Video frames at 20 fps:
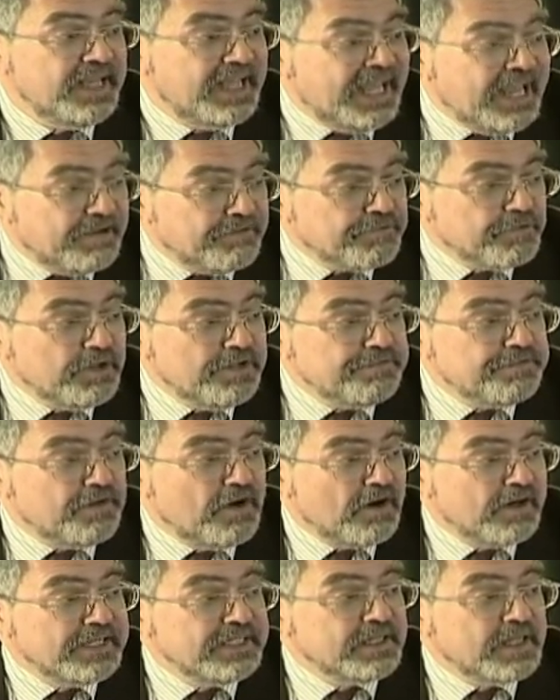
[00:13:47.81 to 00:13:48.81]
Every
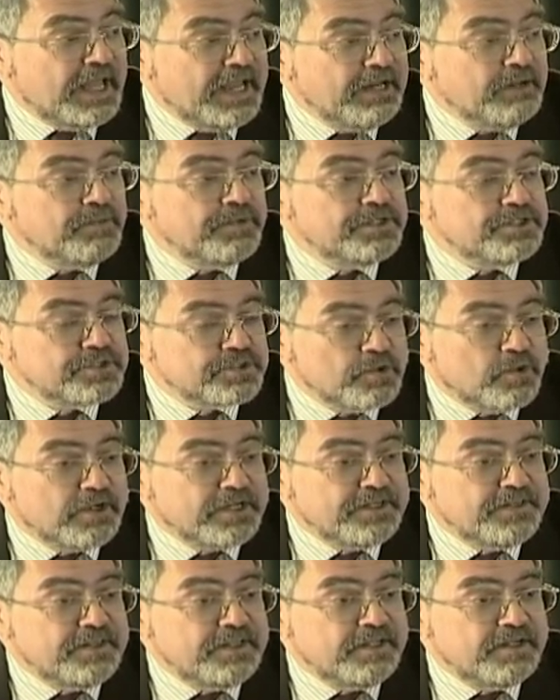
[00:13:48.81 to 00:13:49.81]
foreign language taught
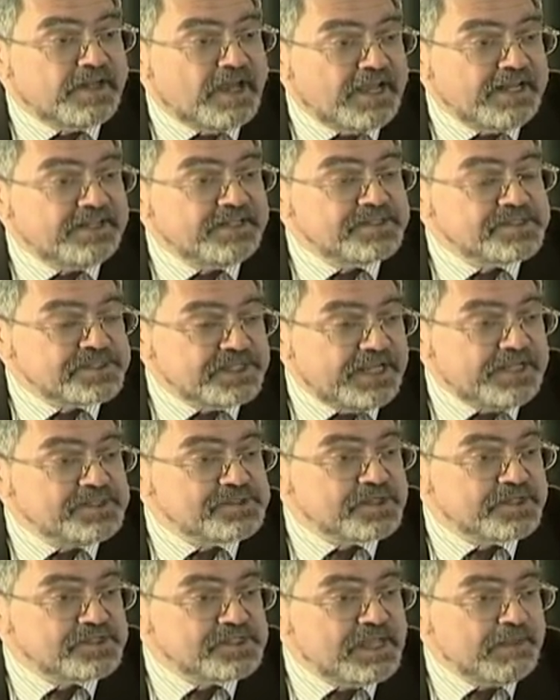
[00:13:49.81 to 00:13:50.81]
in the United States
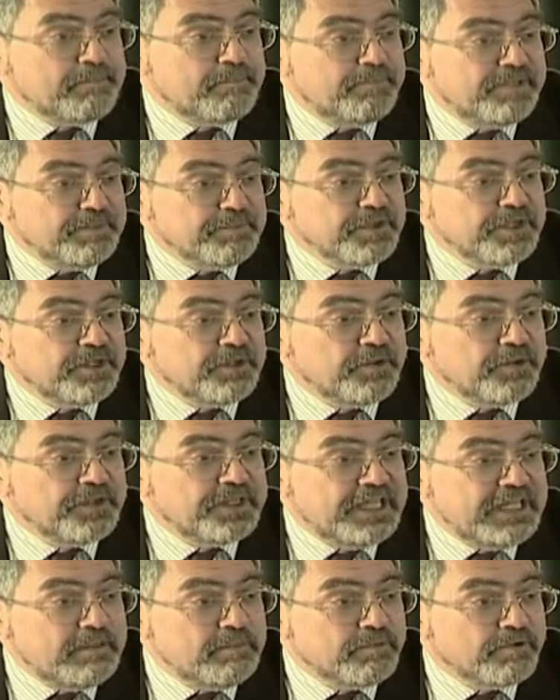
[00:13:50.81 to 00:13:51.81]
except Biblical
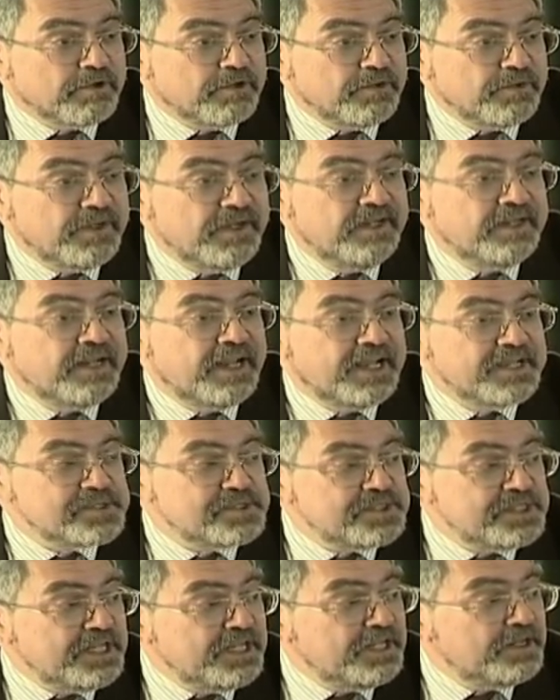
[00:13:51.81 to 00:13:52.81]
Hebrew has
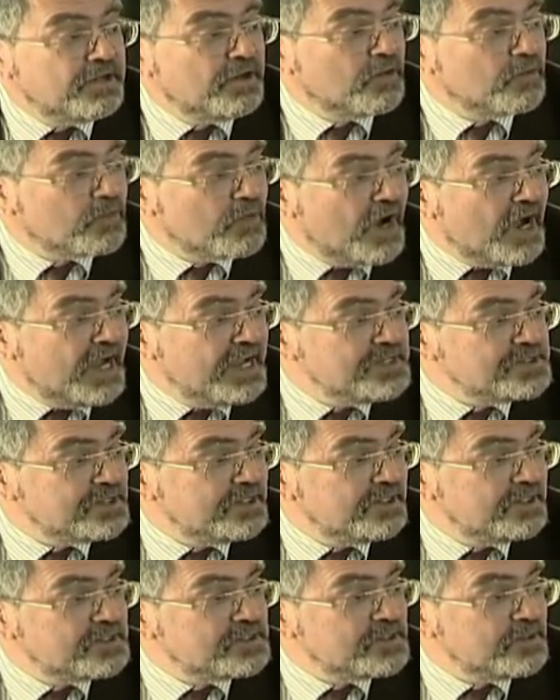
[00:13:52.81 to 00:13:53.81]
seen a rise
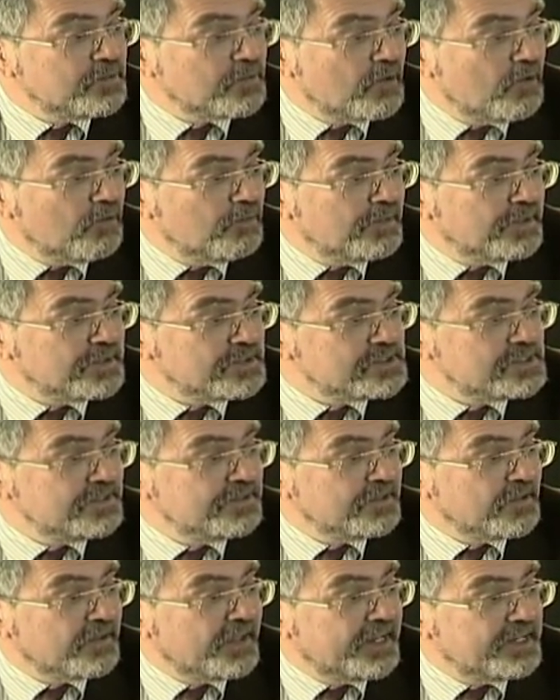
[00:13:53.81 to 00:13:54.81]
in its enrollments in
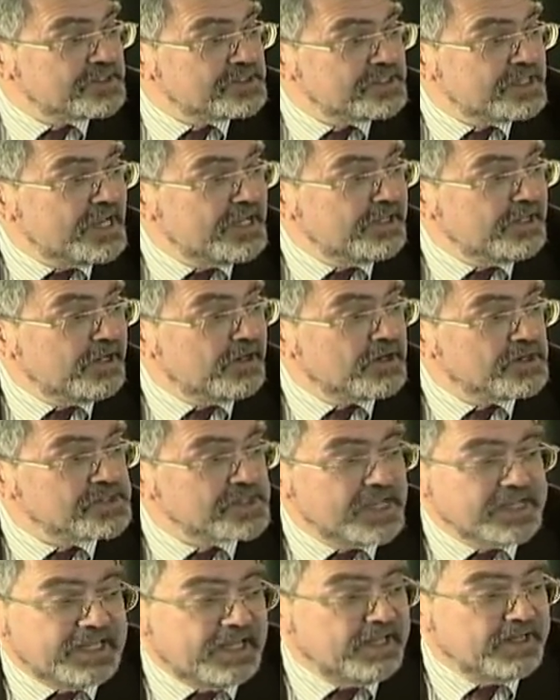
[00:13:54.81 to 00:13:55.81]
the last 10 years.
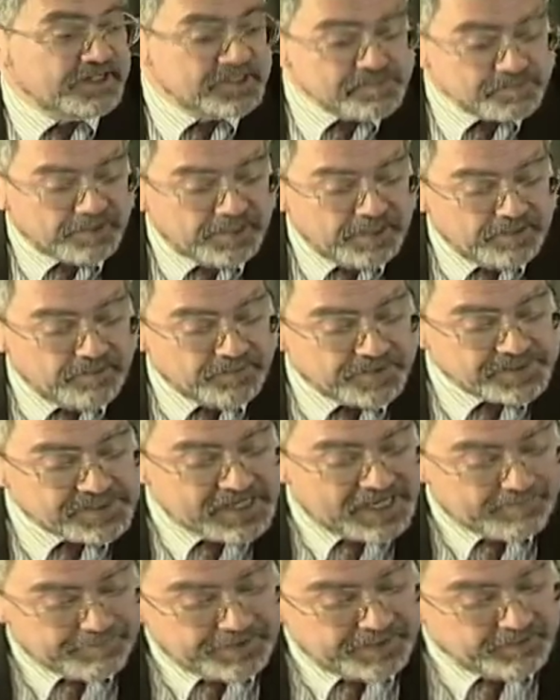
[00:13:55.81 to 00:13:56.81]
I can't explain what's
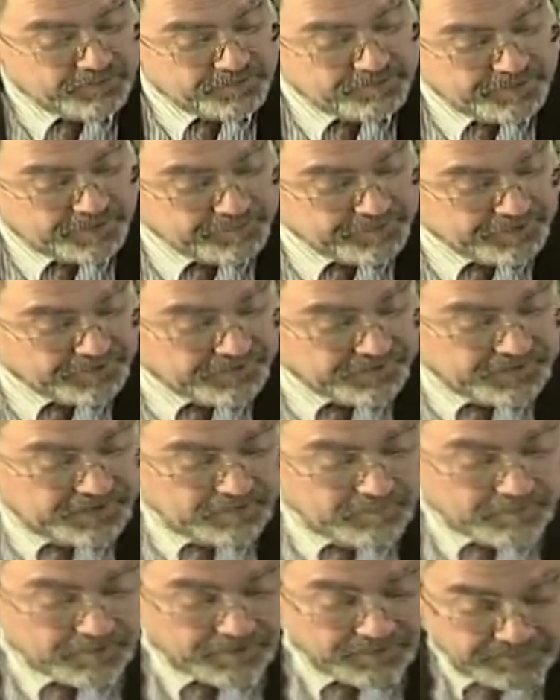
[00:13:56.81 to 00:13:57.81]
happening with Biblical
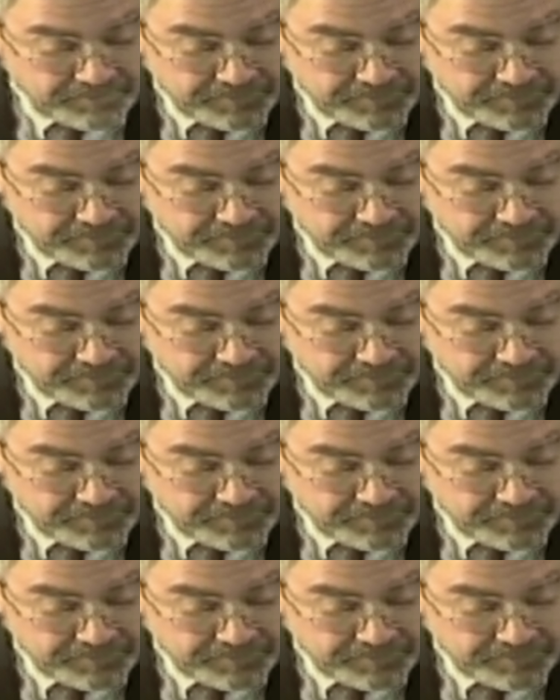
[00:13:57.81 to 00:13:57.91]
Hebrew.